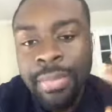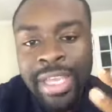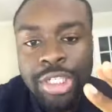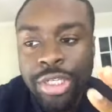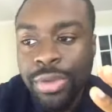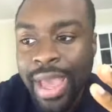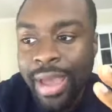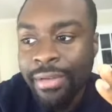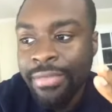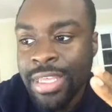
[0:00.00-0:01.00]
Make sure you
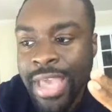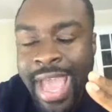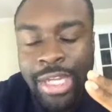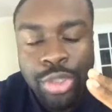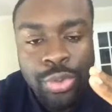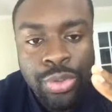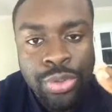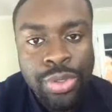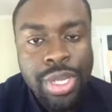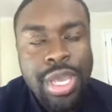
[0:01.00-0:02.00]
have the
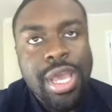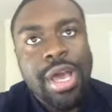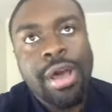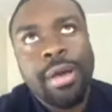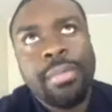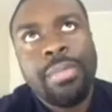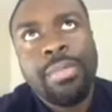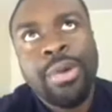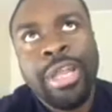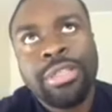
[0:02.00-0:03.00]
actual um,
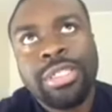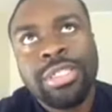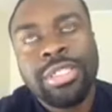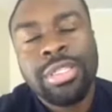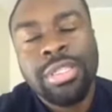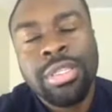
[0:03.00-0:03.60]
what else is it?